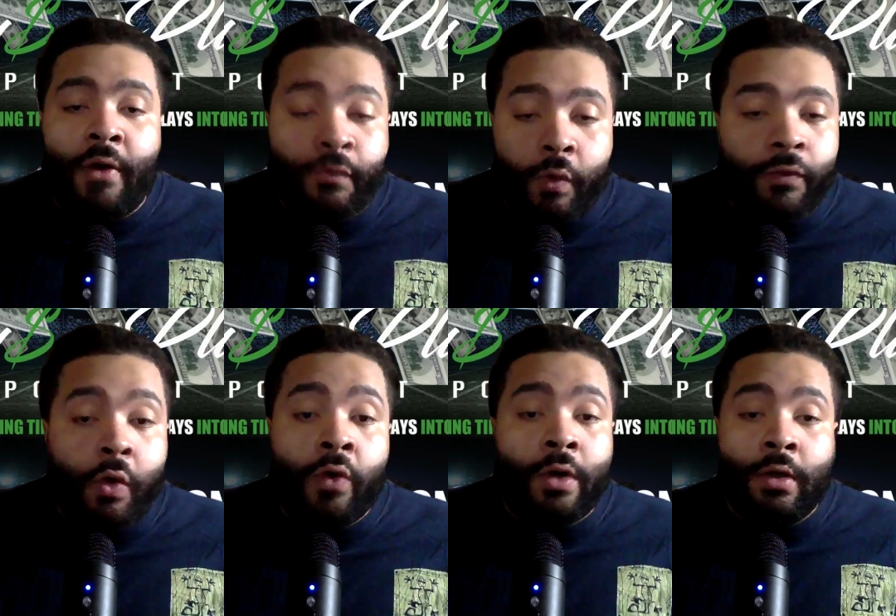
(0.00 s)
in the fourth
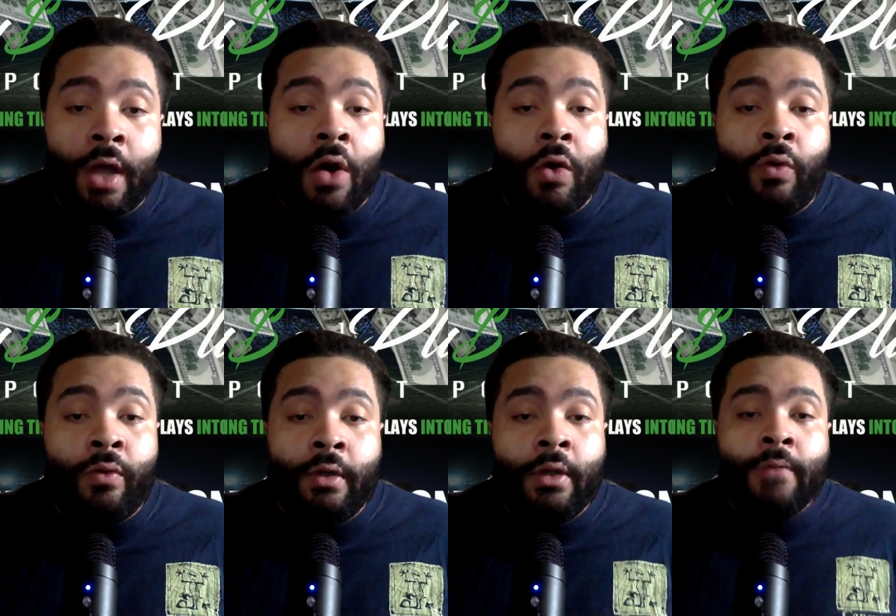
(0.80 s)
quarter alone
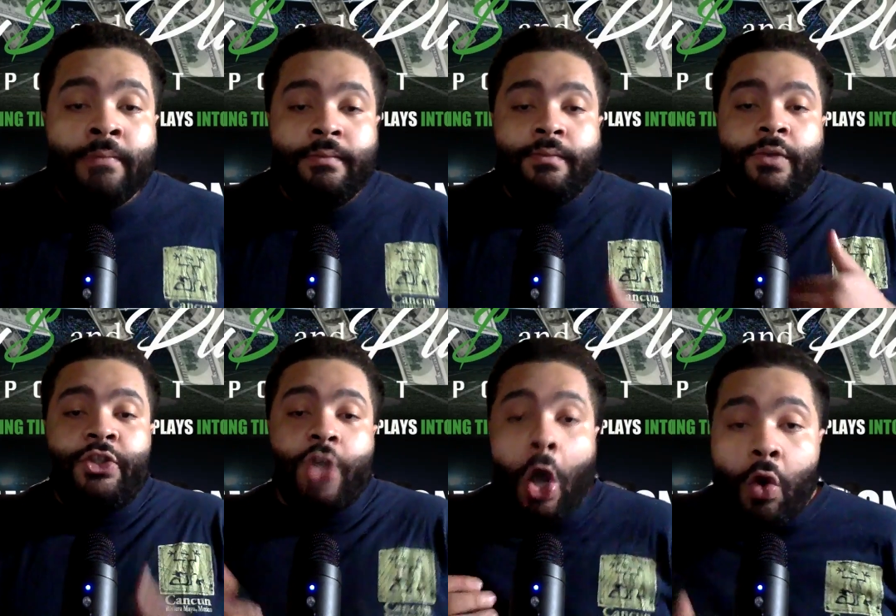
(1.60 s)

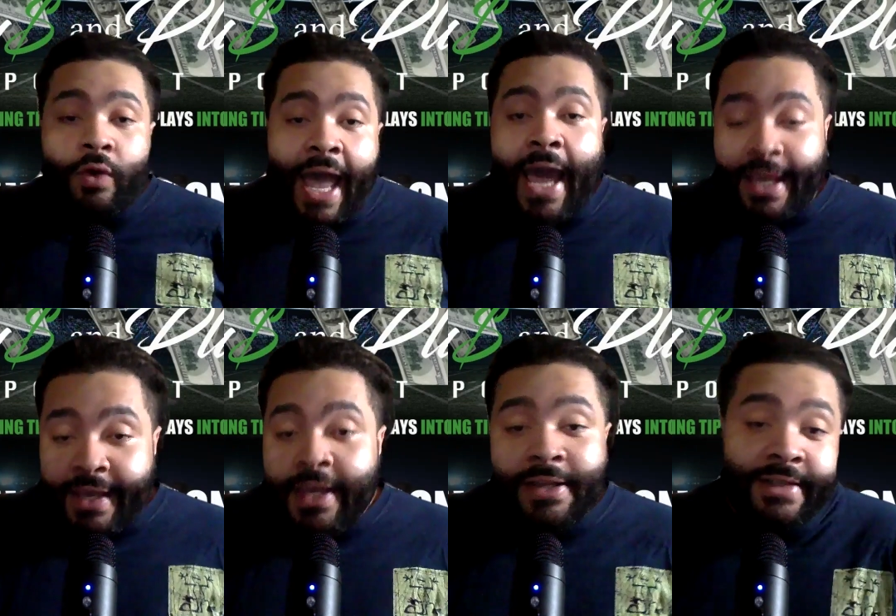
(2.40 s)
showed that
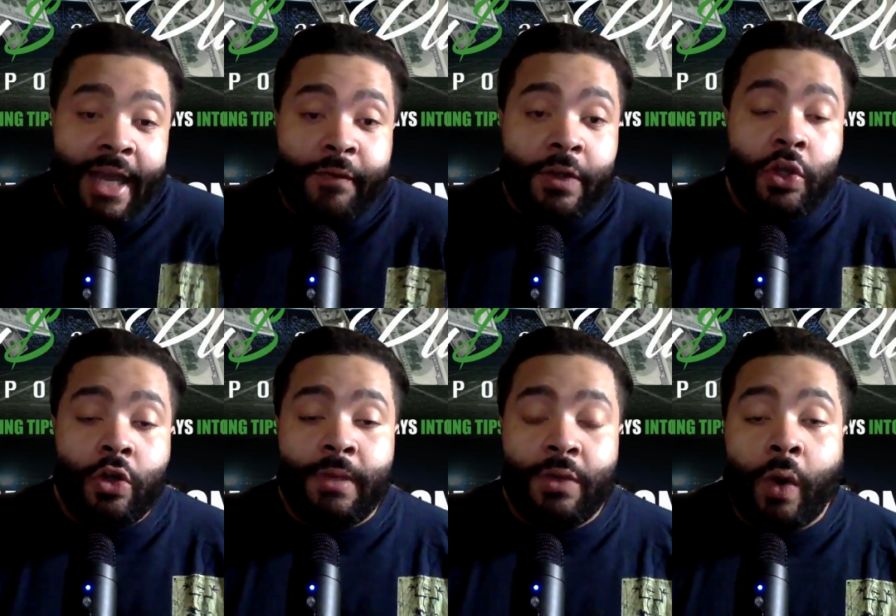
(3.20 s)
he is definitely
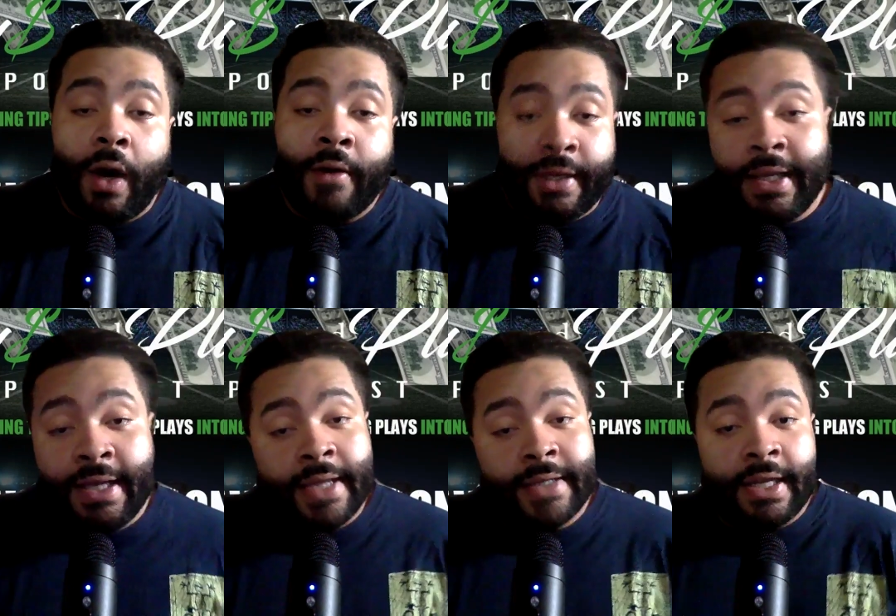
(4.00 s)
QB1 and
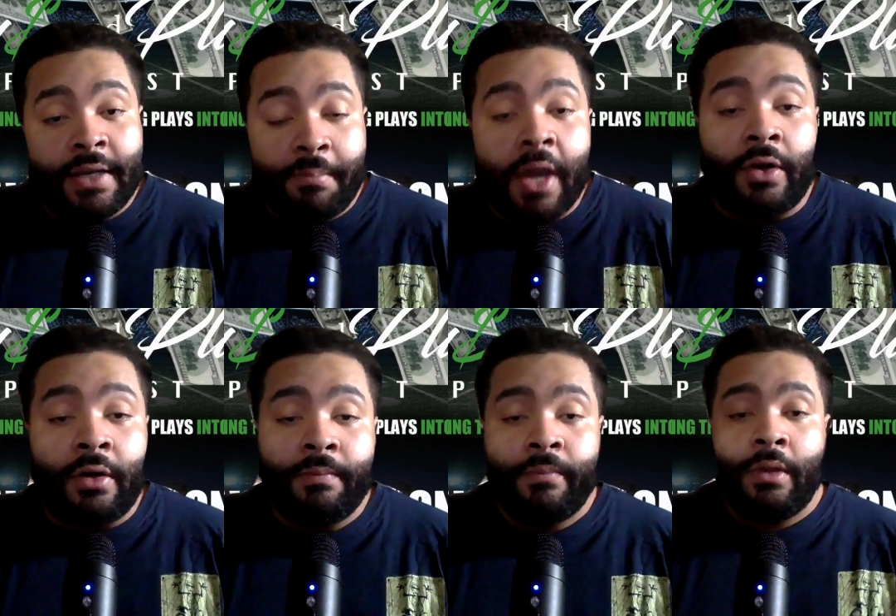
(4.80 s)
he is getting better.
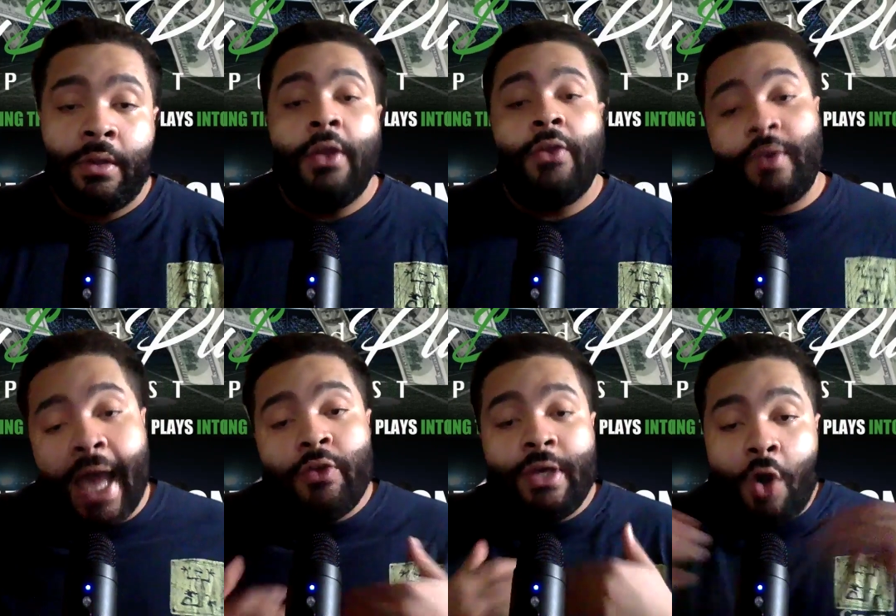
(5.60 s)
So
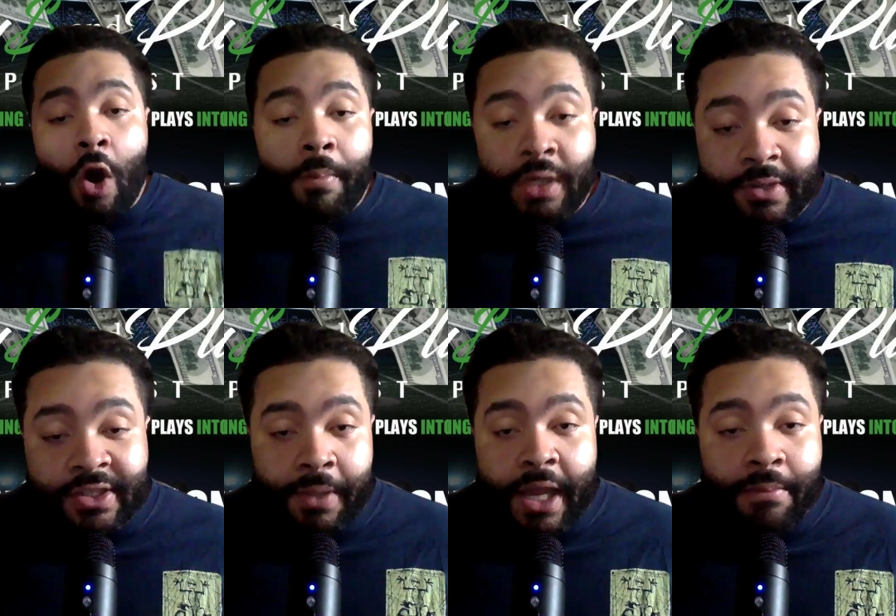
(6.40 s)
now you need to open up
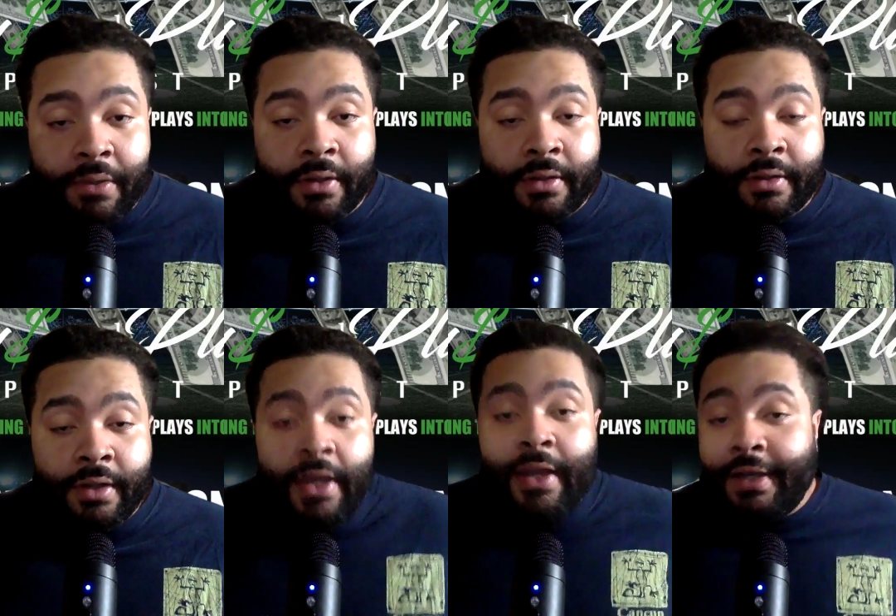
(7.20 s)
this playbook
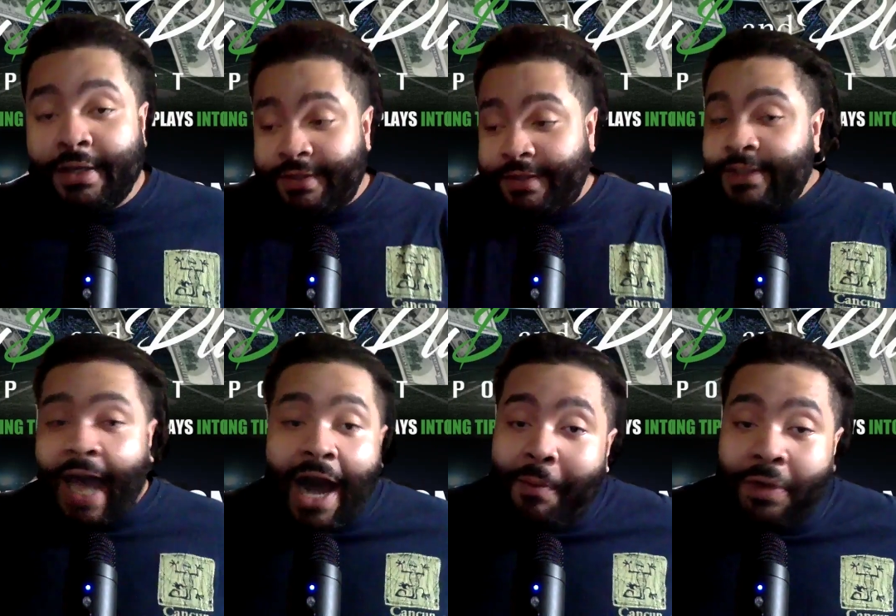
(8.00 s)
because this
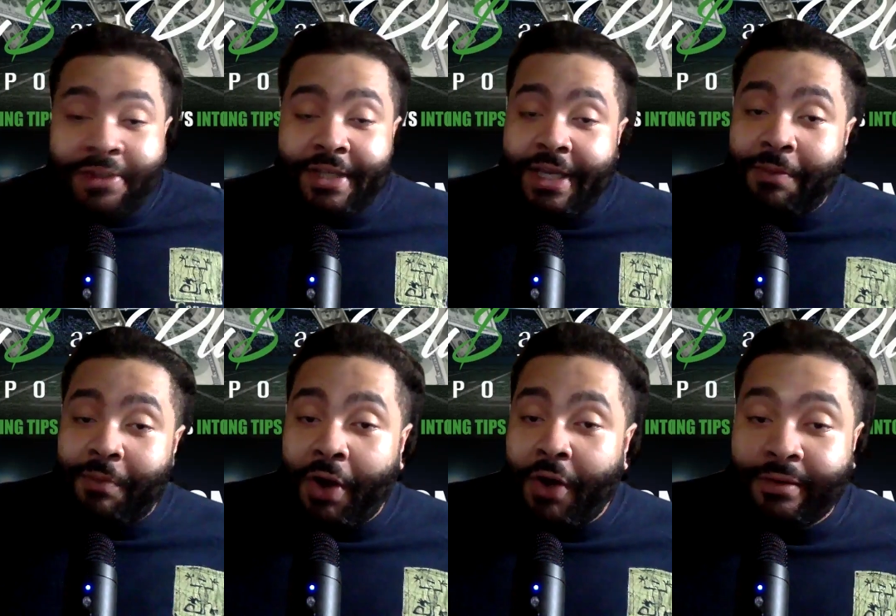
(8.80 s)
Cowboys team,
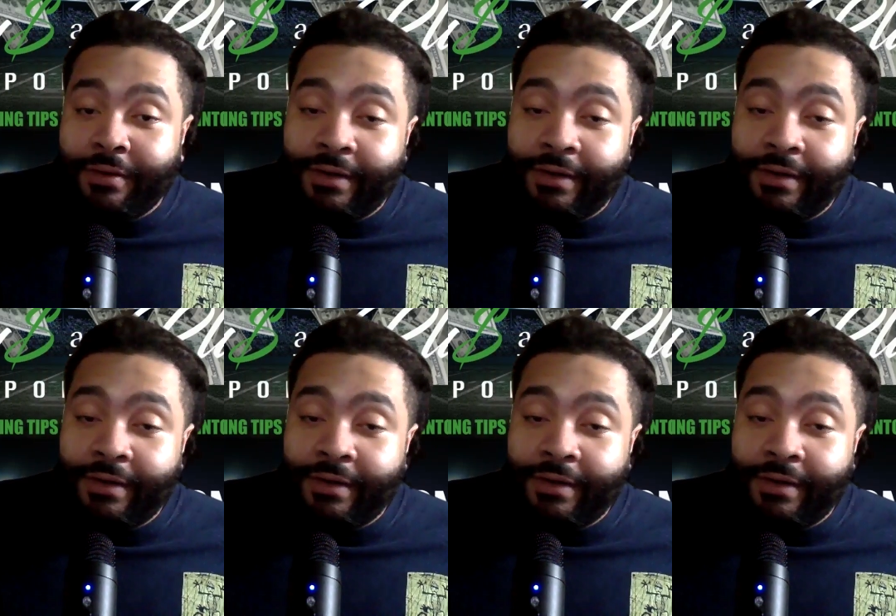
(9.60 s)
bro,